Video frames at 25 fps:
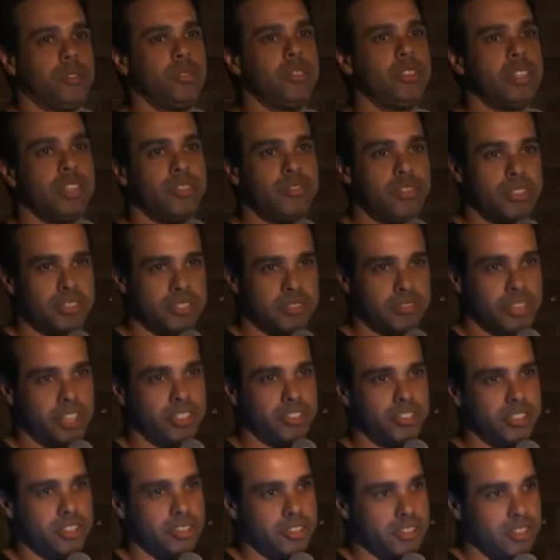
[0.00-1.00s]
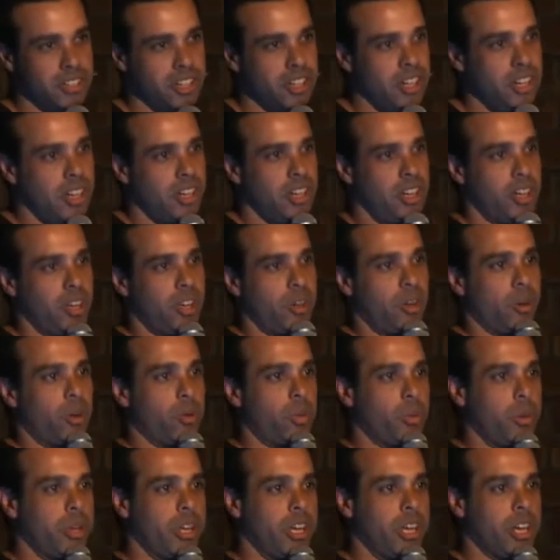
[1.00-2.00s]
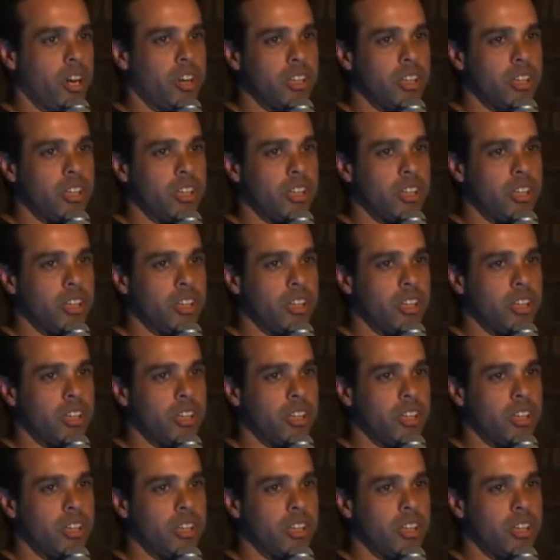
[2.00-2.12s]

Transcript: good infrastructures, we